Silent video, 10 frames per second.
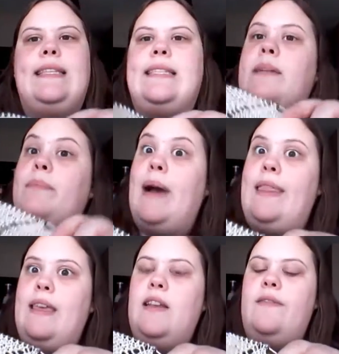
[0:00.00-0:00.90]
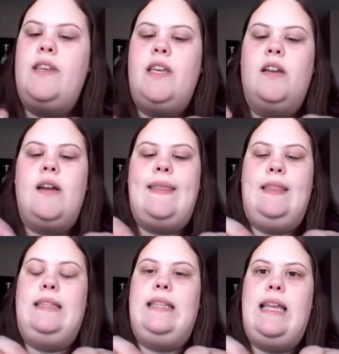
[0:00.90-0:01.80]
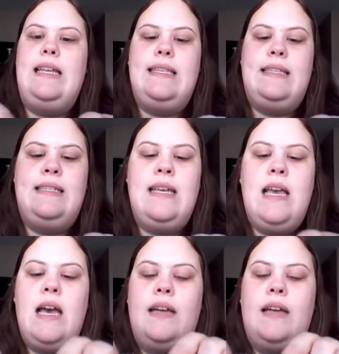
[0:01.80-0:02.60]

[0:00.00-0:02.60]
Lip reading: this done by the end of the year at the latest,